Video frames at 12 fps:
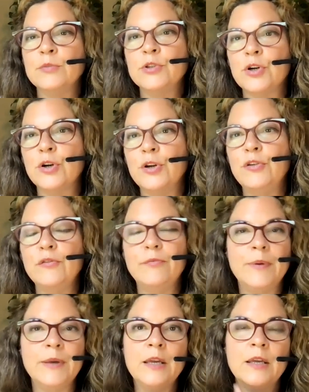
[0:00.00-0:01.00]
I'm sure you've
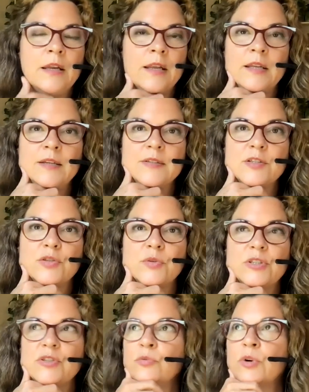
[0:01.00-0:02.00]
been in a
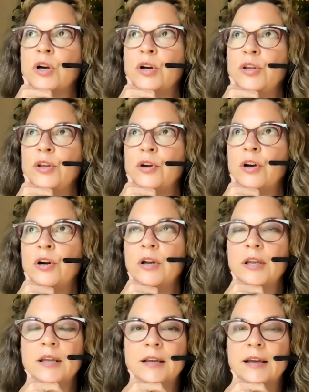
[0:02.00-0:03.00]
situation where you're
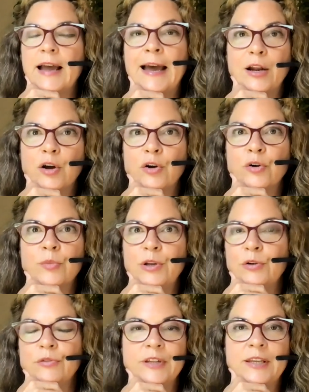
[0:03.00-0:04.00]
at home and
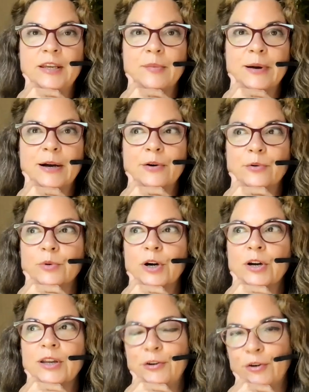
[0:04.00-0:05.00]
you're thinking about
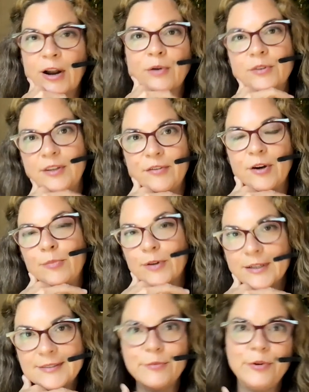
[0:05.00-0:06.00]
work and you're not really very
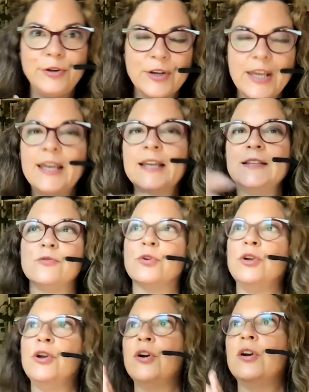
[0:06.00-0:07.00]
present with your kids, or
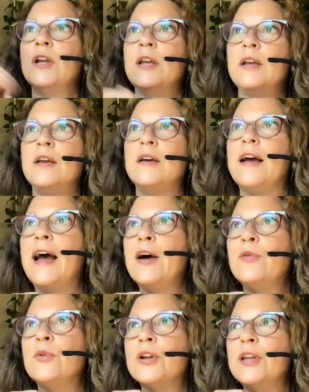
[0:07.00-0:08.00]
you're
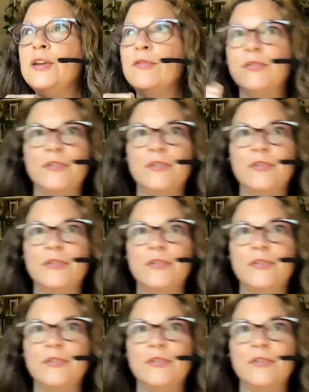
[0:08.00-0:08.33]
at work and you're